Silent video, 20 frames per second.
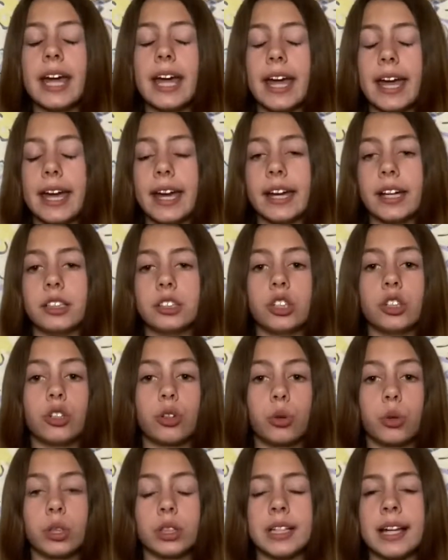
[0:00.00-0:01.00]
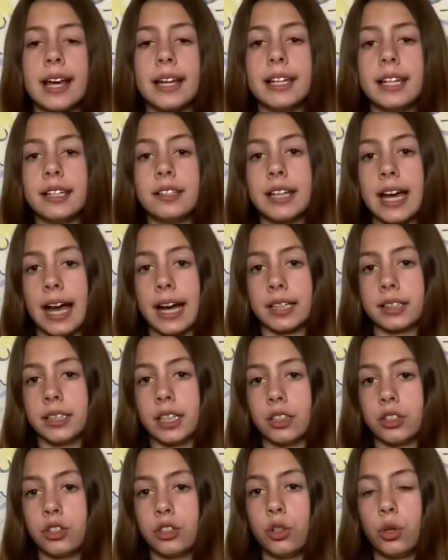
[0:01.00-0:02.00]
and your horse needs
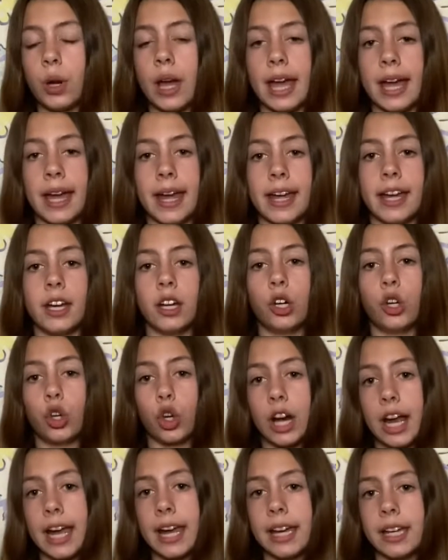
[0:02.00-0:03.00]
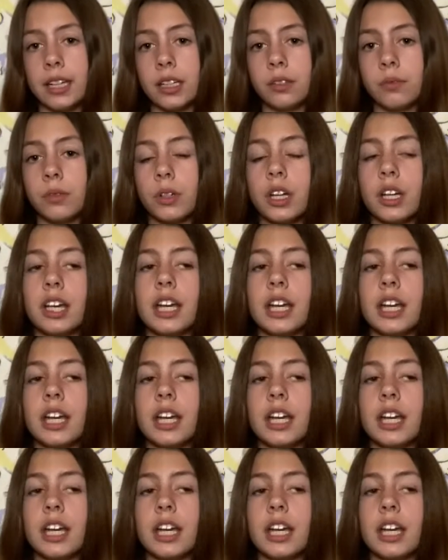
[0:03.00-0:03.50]
access to a grain.